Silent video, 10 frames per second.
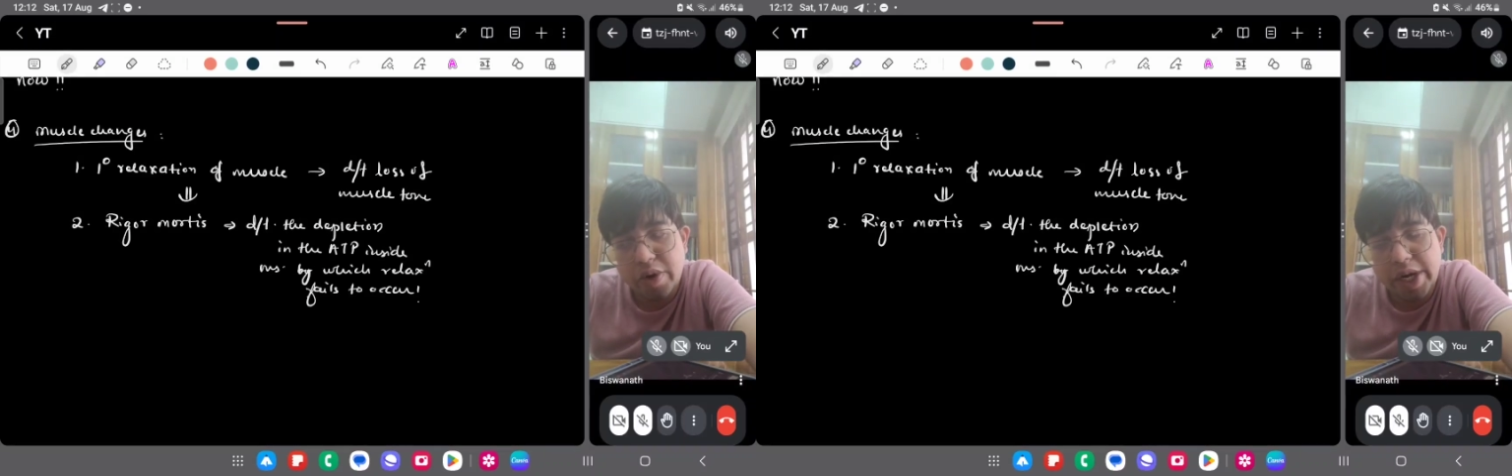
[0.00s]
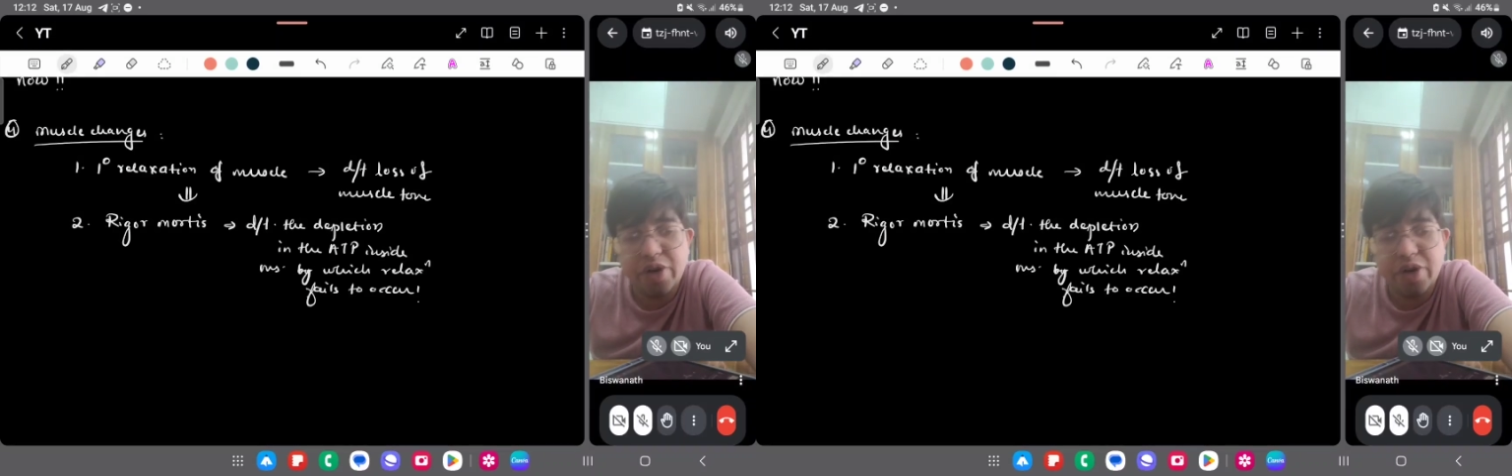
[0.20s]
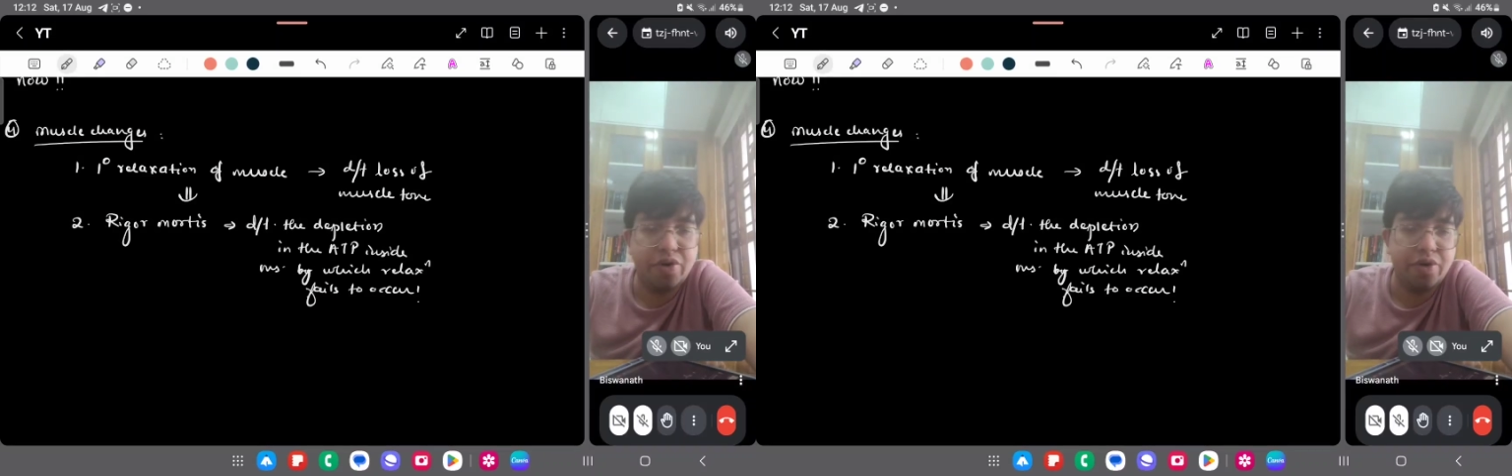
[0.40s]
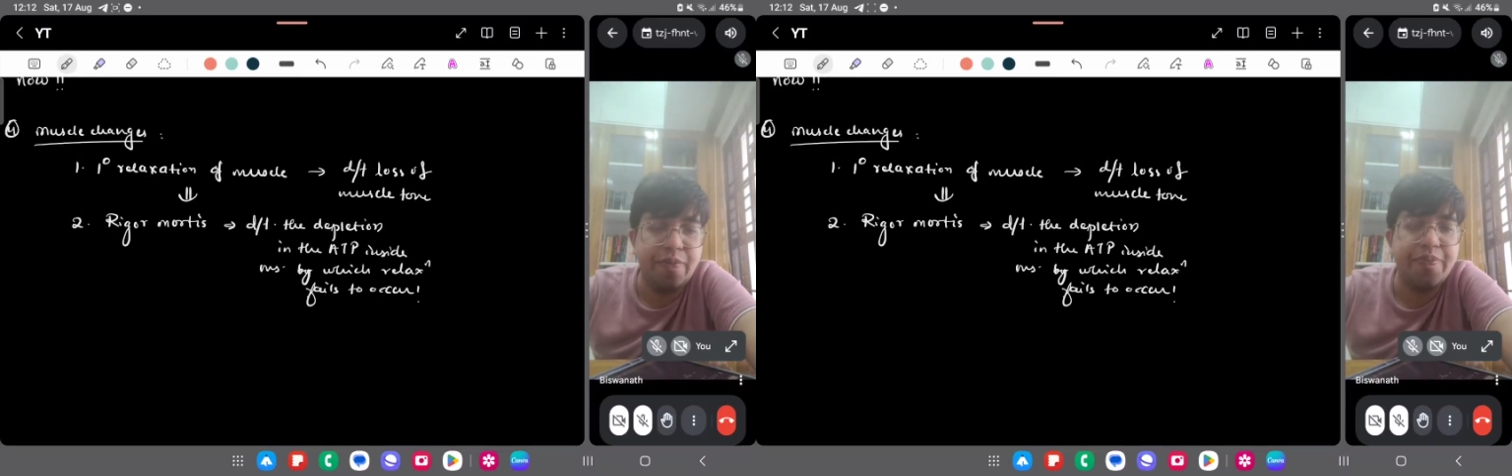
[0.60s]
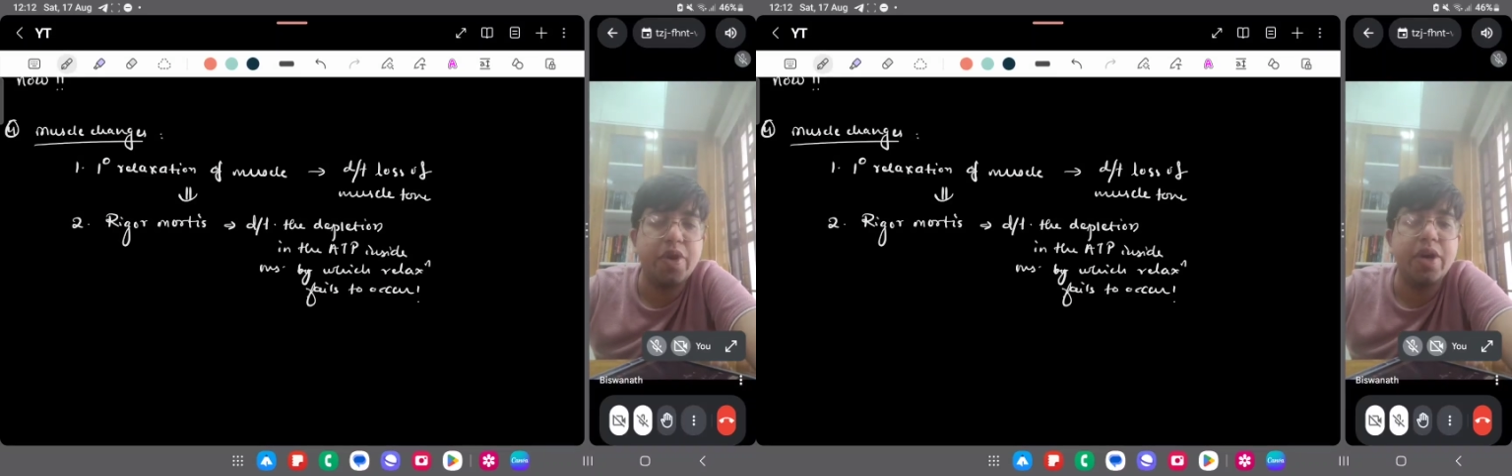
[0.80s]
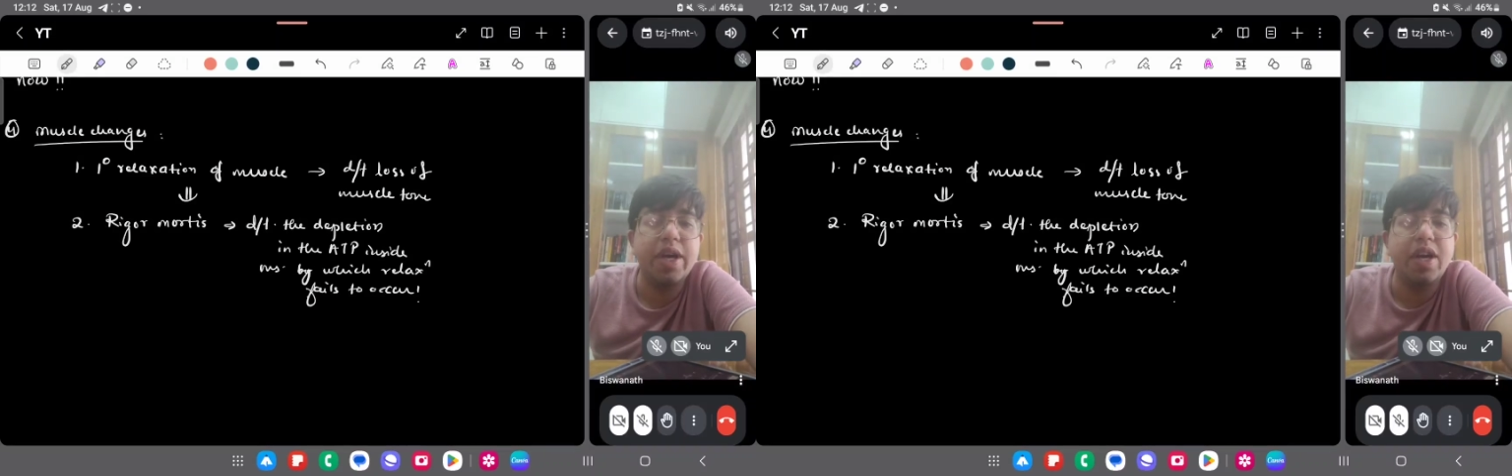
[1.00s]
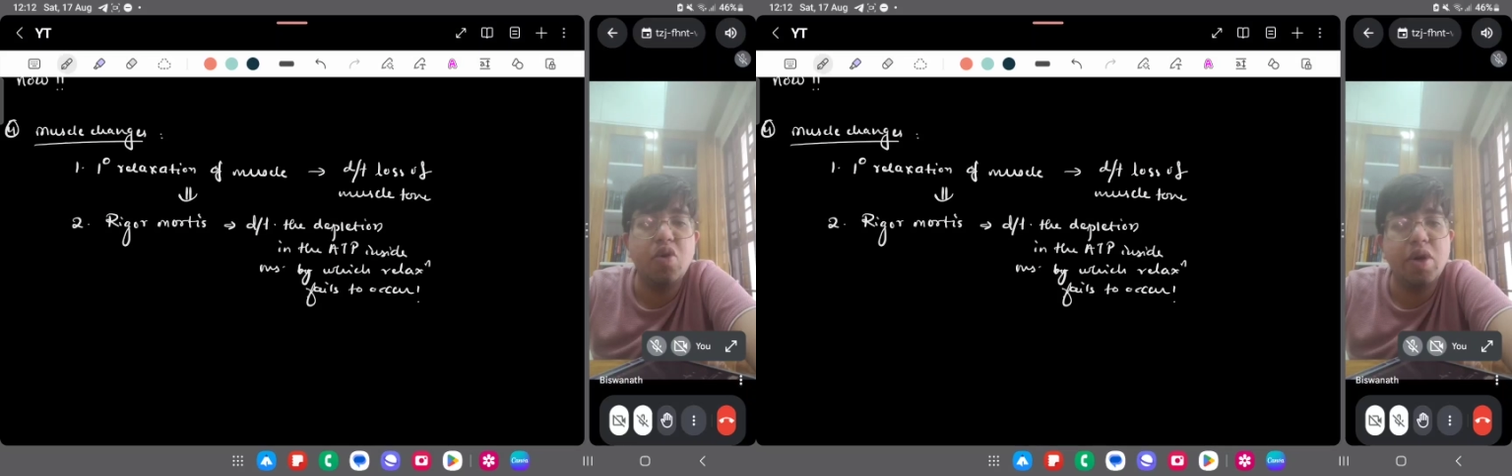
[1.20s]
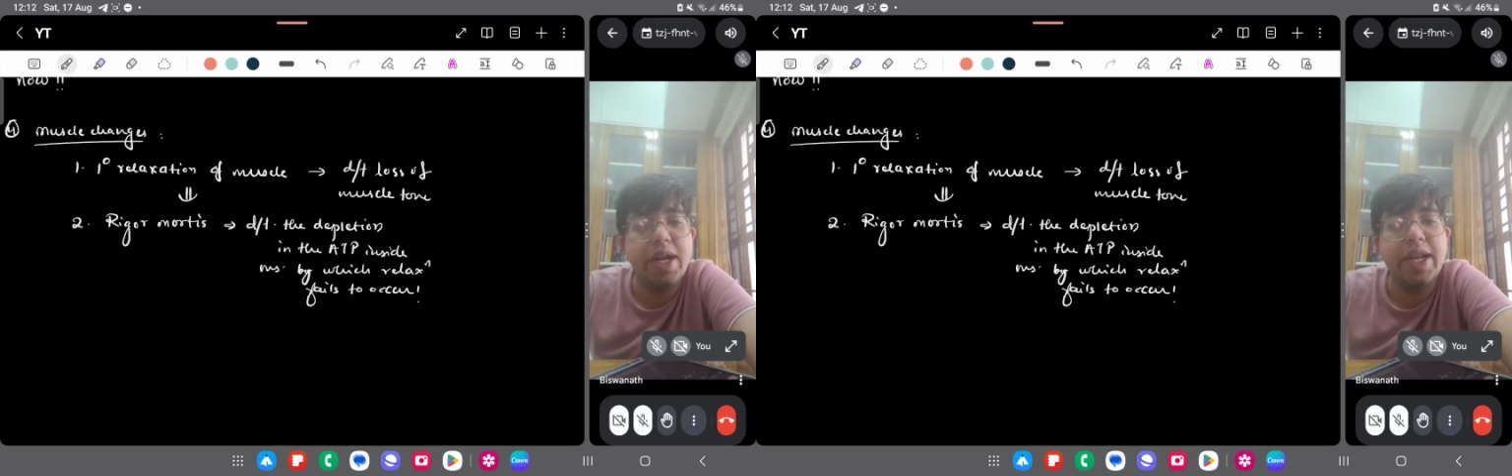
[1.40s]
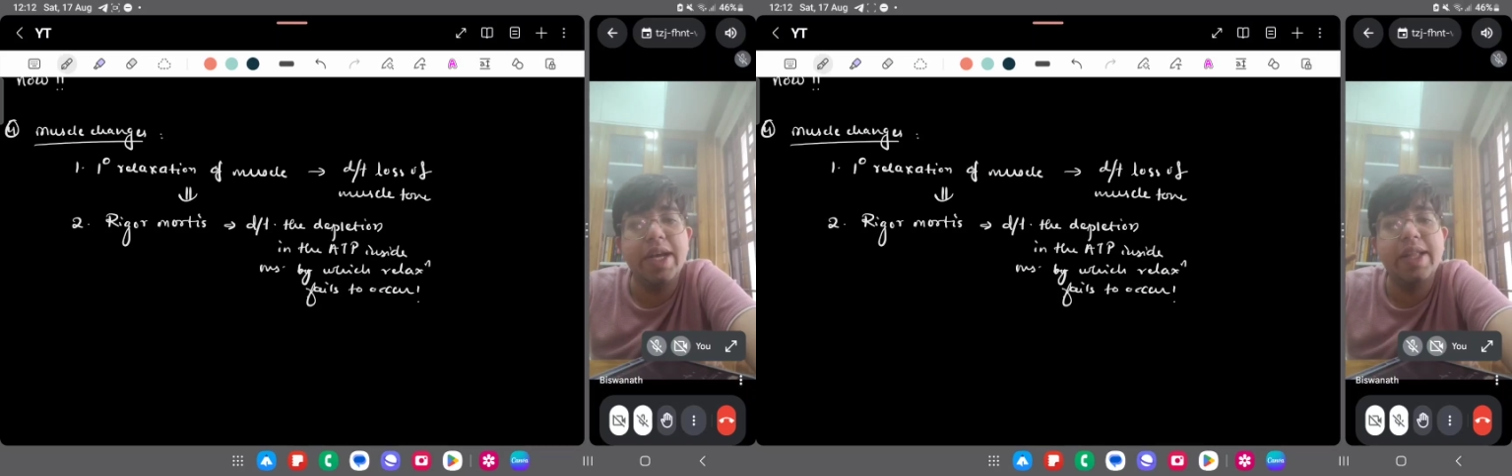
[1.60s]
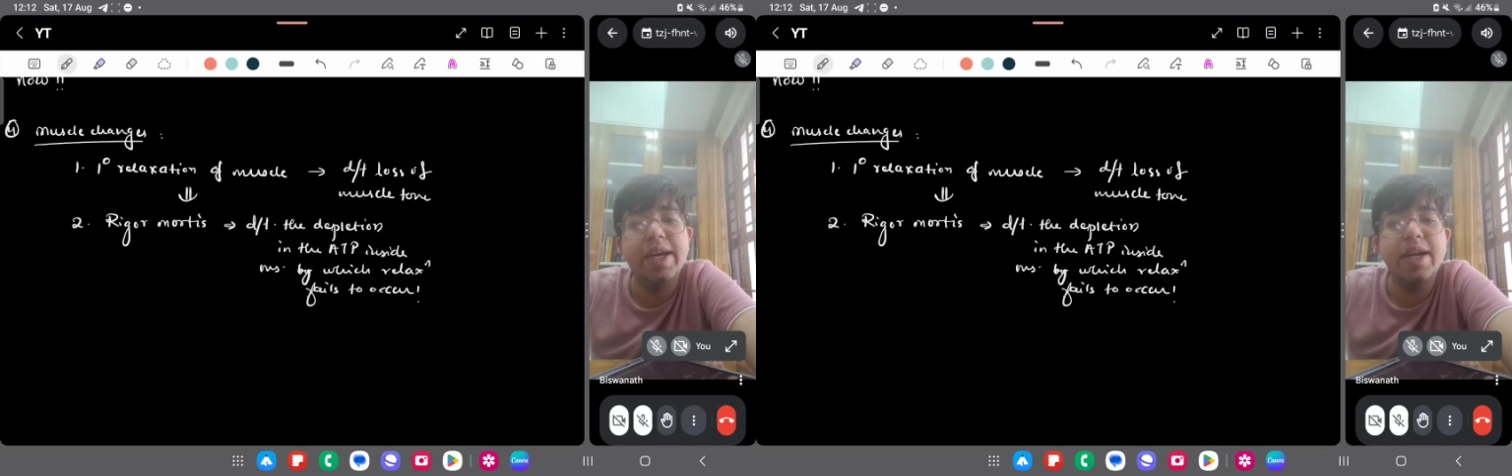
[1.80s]
toto, okay, totally,
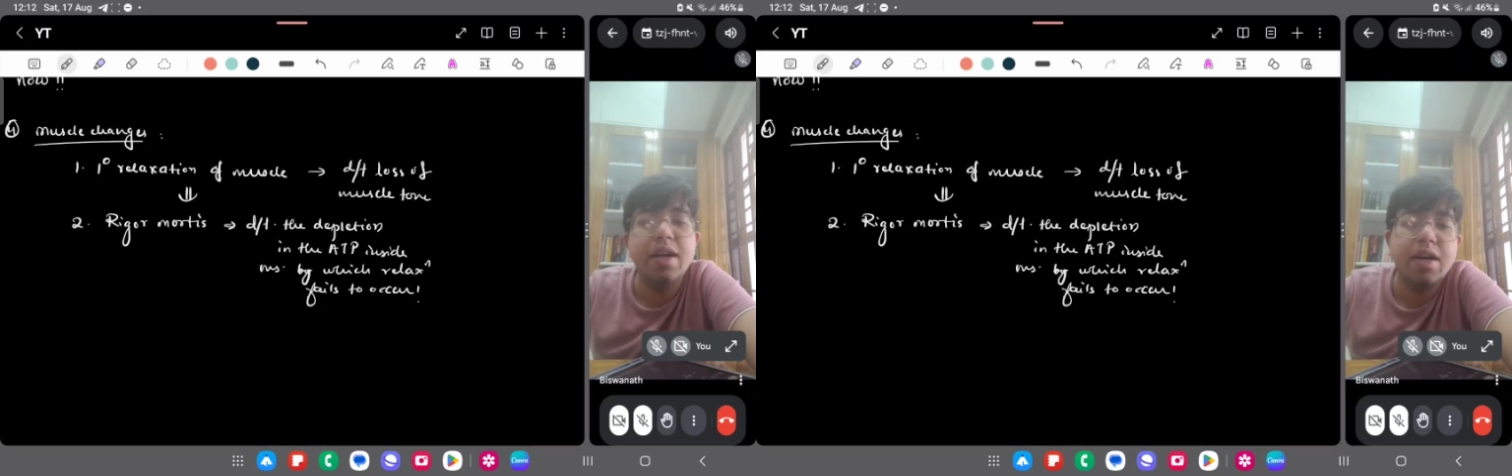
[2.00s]
then